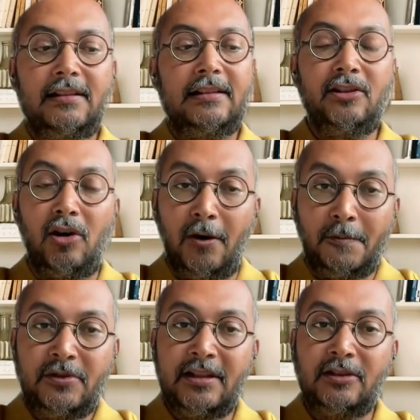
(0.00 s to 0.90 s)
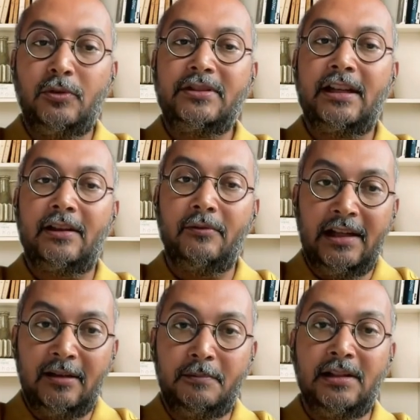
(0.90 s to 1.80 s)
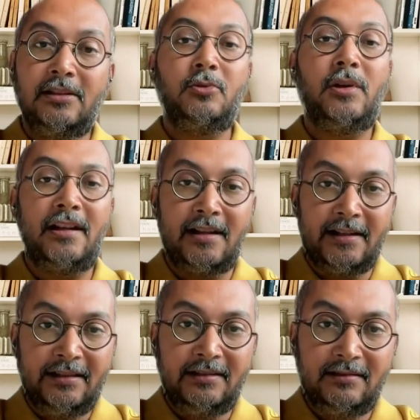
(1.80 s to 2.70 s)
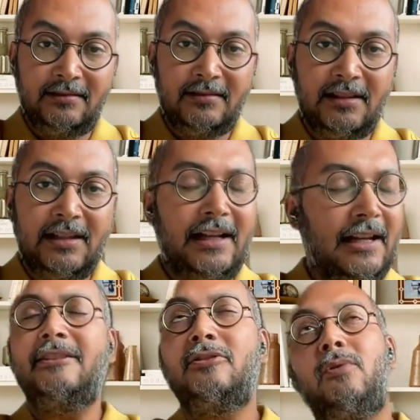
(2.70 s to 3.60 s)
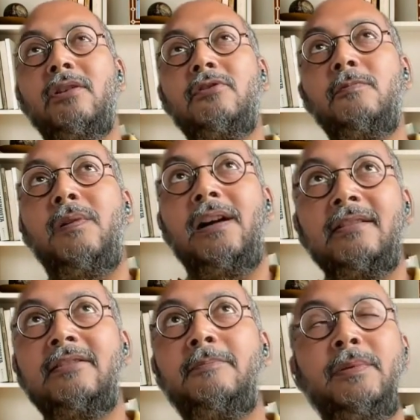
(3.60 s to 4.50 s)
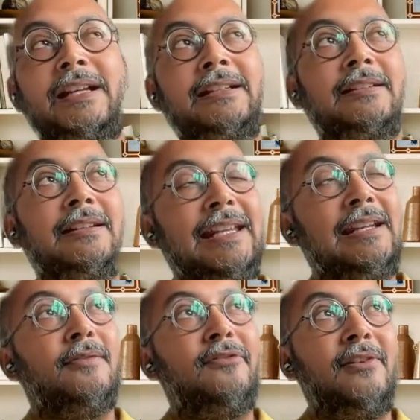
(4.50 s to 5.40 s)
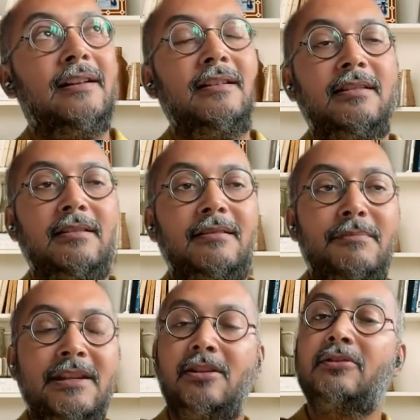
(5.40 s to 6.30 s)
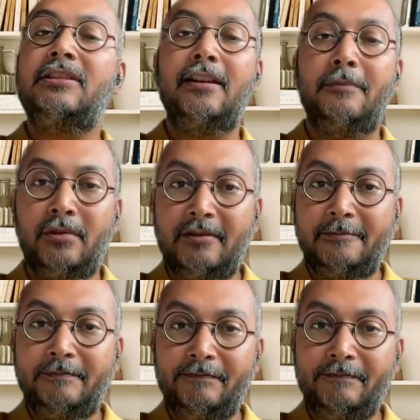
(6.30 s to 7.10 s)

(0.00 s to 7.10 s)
The options which are available to NRIs, let's say I want to participate in a fund based out of Singapore.